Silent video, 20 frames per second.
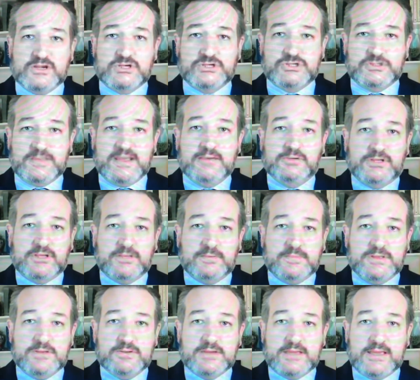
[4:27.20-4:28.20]
able to
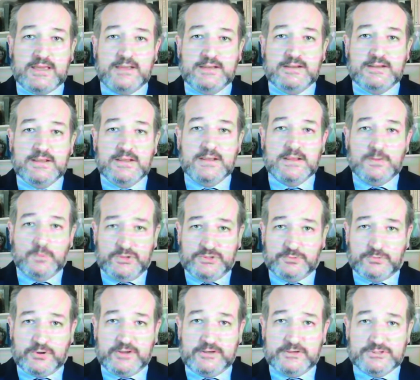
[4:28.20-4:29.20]
communicate with
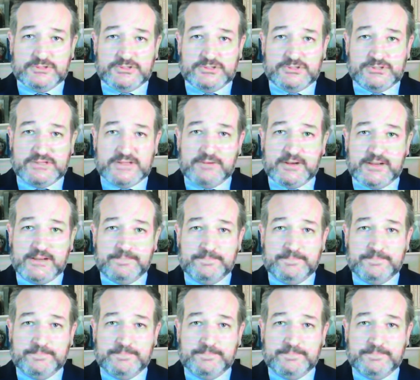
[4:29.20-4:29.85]
readers. Is that right?